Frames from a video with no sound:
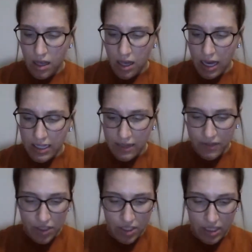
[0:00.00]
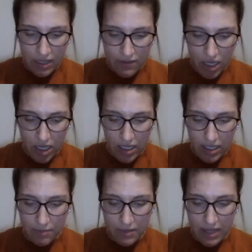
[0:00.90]
I never should have taught
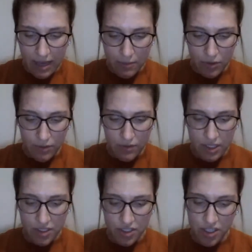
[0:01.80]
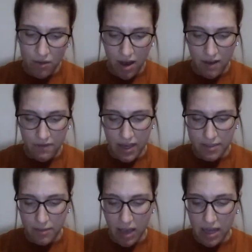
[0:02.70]
him that move. Show off, I
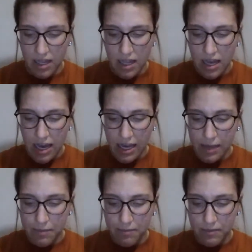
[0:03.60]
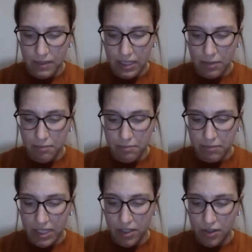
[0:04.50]
spat. I can
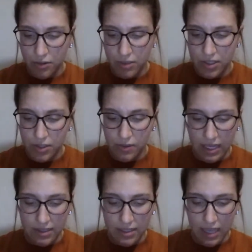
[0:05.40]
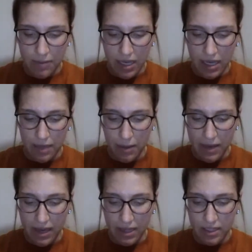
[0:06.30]
beat you with two legs tied behind my
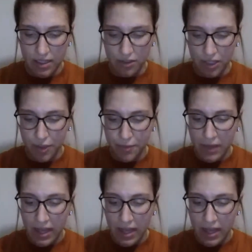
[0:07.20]
back, you know?